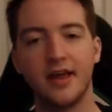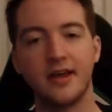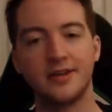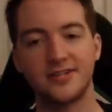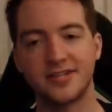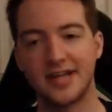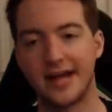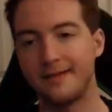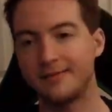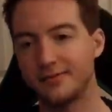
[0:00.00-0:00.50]
it
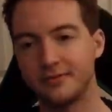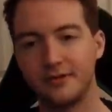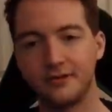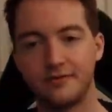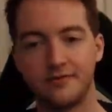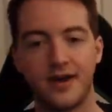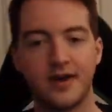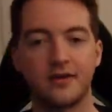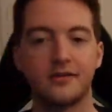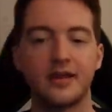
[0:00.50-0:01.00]
is
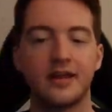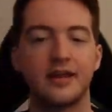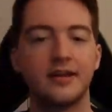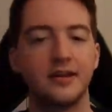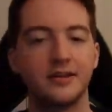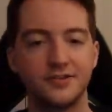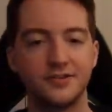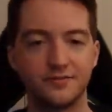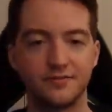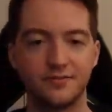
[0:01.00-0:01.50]
absolutely vital.
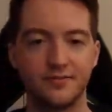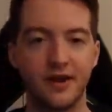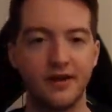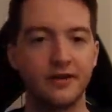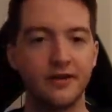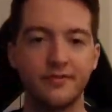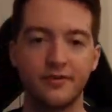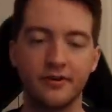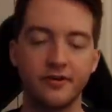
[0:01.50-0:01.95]
And it's very,